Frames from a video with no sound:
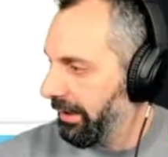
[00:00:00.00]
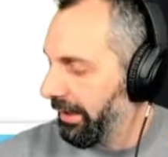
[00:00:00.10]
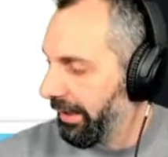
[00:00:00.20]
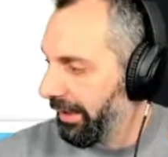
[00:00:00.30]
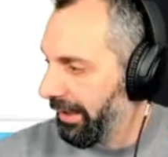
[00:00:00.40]

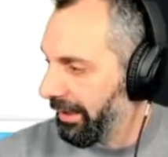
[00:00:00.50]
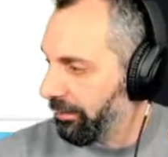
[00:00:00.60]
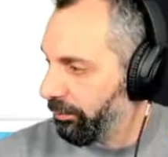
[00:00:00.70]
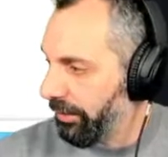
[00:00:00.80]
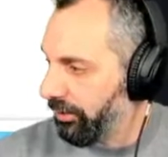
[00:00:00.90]

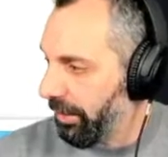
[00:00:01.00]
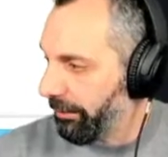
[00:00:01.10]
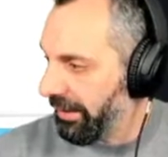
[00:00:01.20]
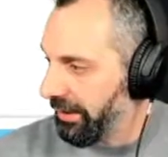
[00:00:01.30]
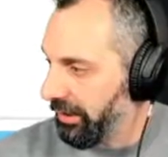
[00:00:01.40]
And we need to
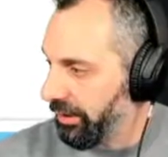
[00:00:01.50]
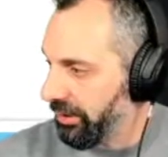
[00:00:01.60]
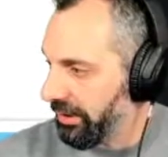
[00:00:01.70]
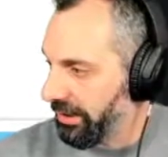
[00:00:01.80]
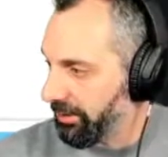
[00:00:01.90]
update the
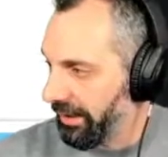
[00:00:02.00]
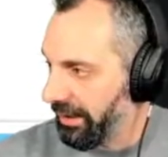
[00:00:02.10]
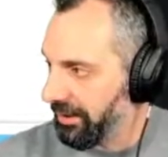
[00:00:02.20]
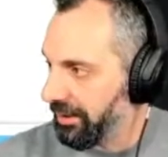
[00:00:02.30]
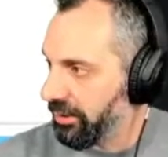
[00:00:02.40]
user
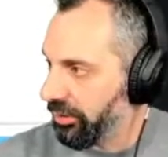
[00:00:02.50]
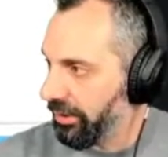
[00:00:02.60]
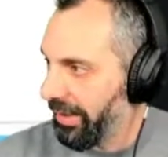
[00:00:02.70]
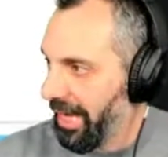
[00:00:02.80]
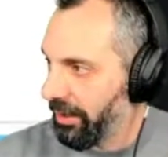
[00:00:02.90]
experience. So
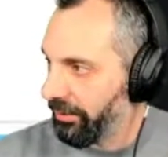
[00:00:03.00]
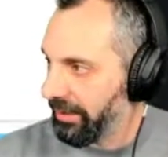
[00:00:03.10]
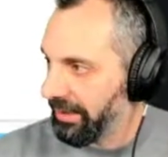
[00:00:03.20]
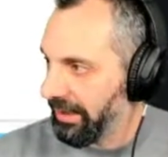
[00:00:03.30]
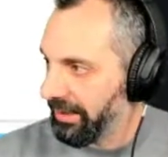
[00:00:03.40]
now it
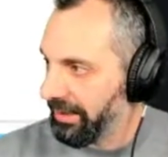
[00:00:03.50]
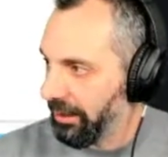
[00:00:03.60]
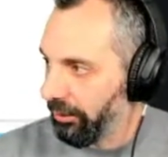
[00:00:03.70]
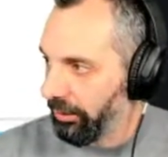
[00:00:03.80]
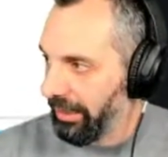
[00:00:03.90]
says
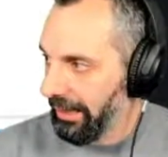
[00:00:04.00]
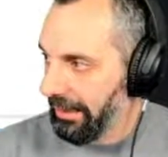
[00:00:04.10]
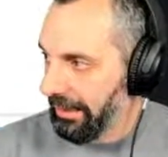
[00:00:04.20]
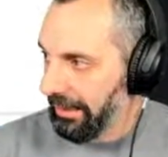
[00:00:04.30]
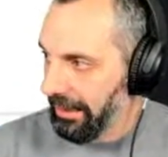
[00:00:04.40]

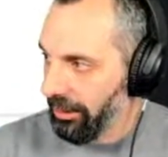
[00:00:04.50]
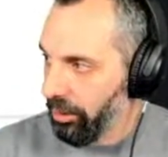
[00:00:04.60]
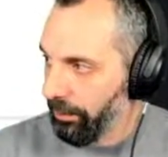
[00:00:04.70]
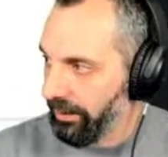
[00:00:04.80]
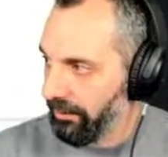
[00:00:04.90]
locate and
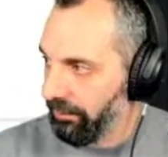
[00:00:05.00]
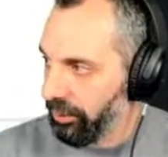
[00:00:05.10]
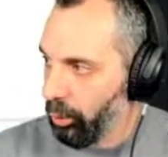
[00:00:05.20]
open the view